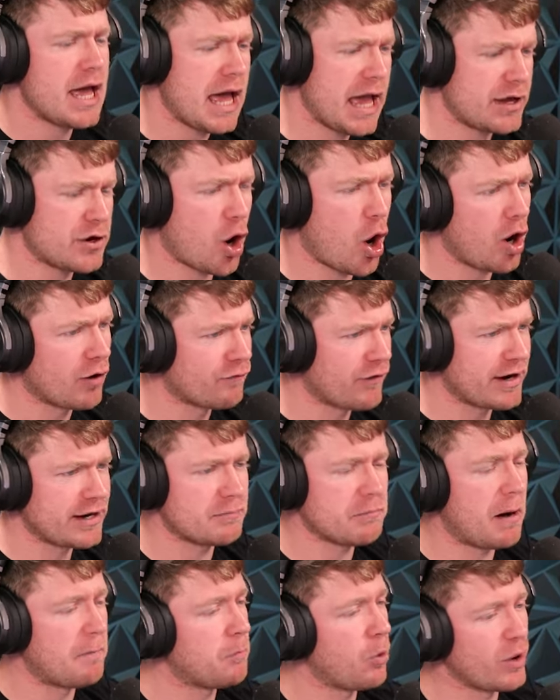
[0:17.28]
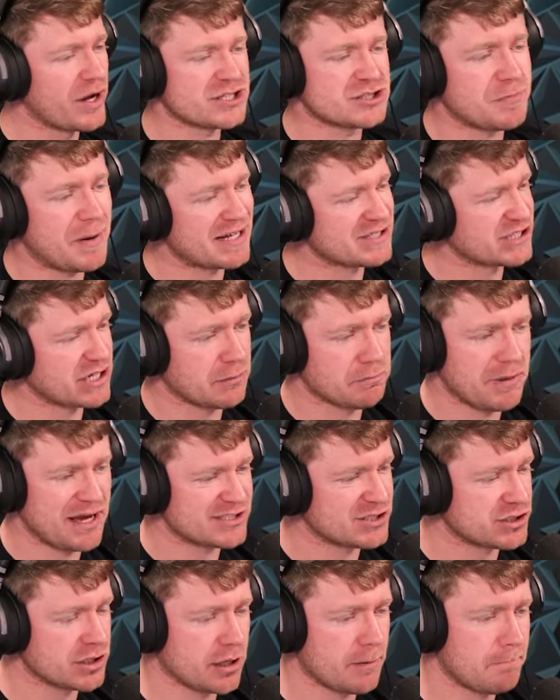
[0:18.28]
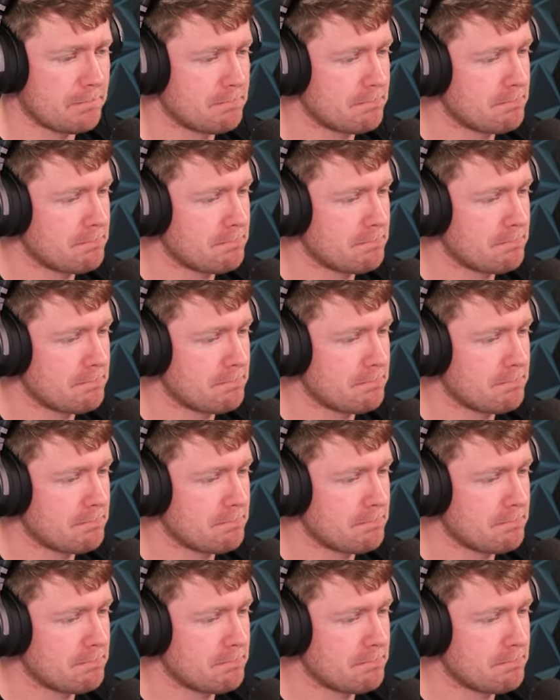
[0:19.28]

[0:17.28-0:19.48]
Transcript: And already, my boy is about to get messed up.